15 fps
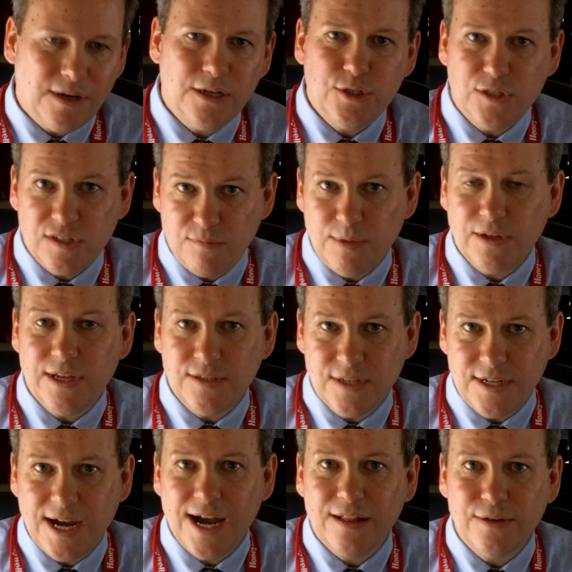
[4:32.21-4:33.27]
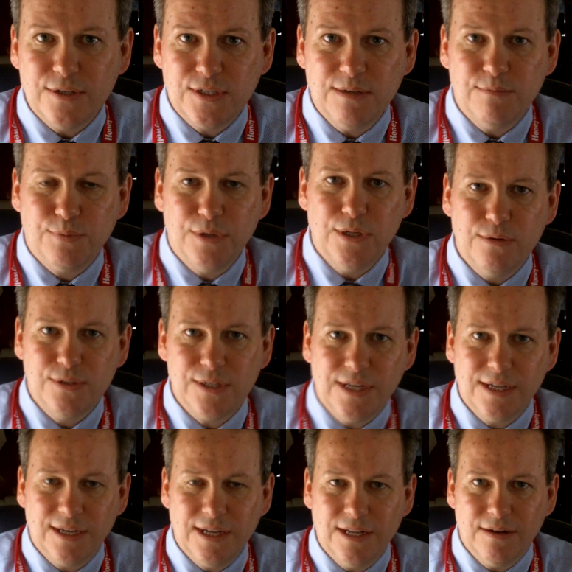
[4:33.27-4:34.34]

hundreds of millions of dollars in producing,